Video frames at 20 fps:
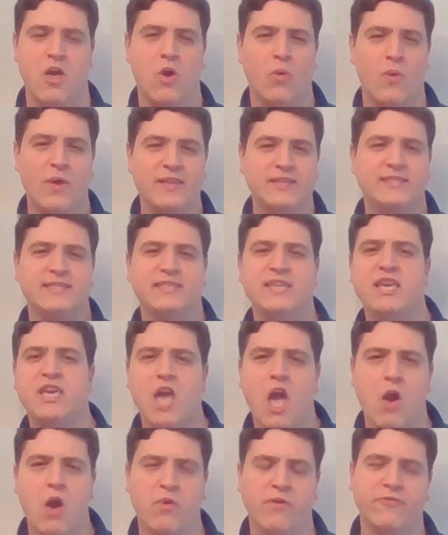When the
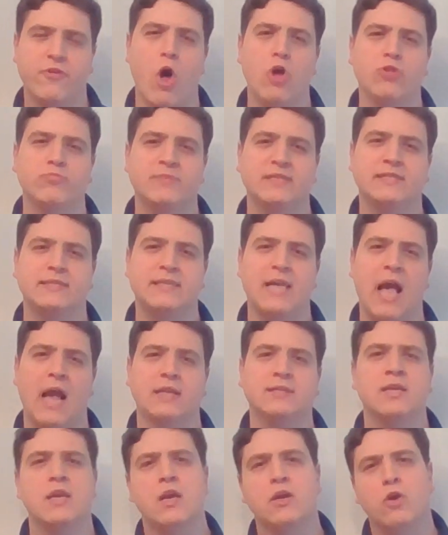CEO of Goldman
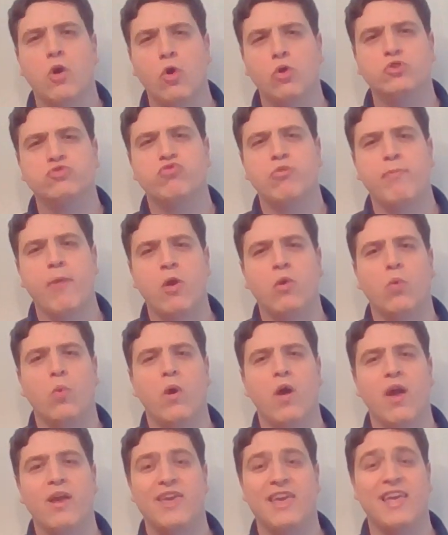Sachs calls remote
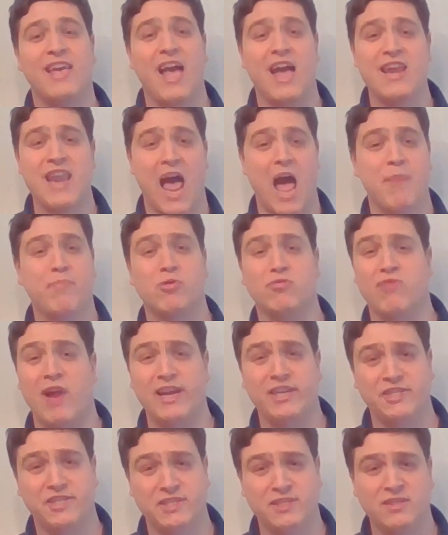working an
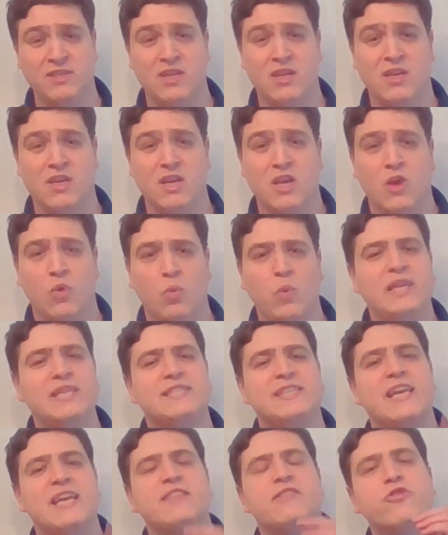aberration, we
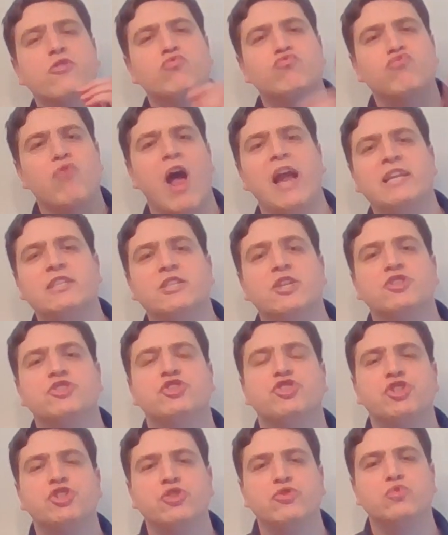see that the right
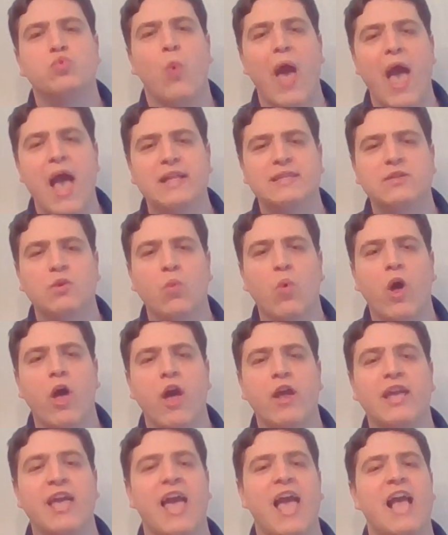to choose where to
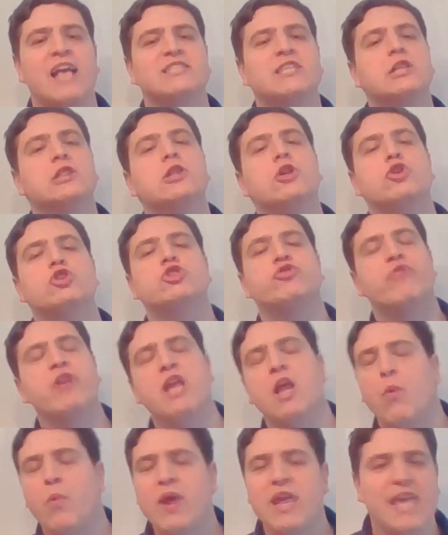work is a
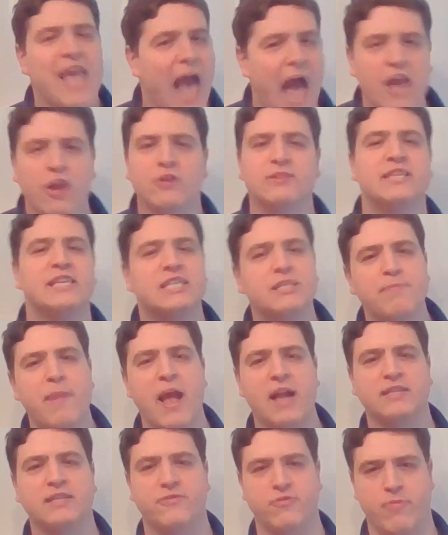luxury we cannot
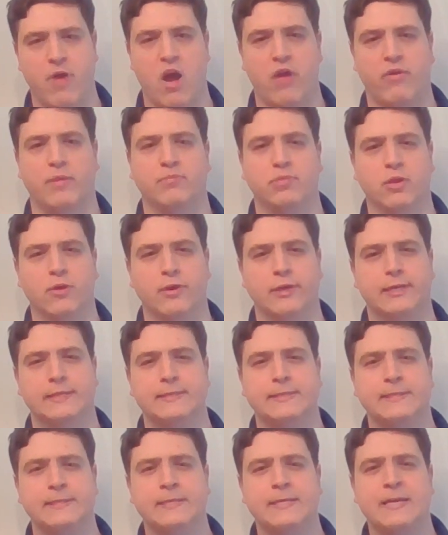expect from our
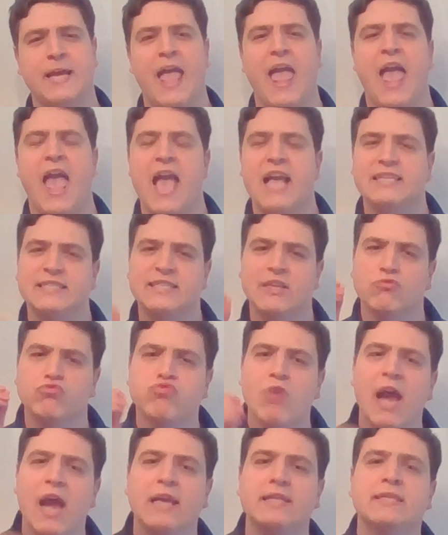employers. It is a
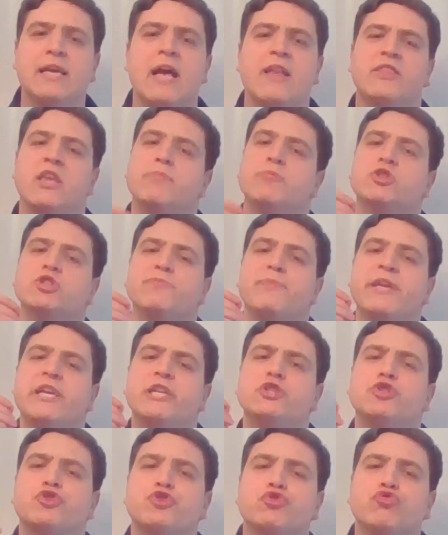right that must be
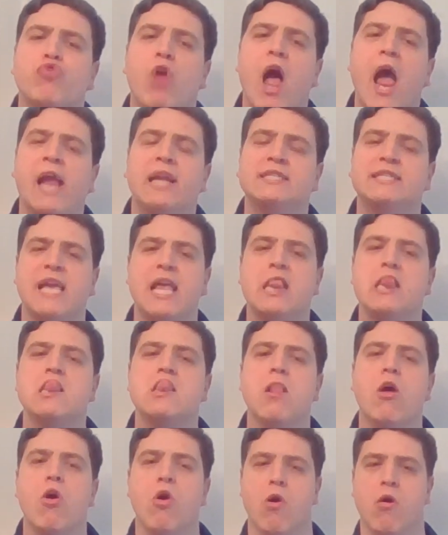enshrined in
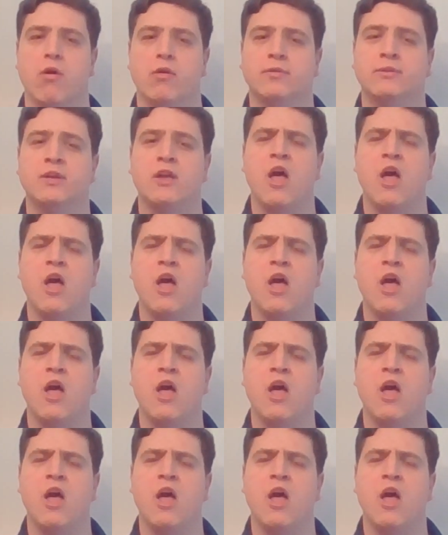law.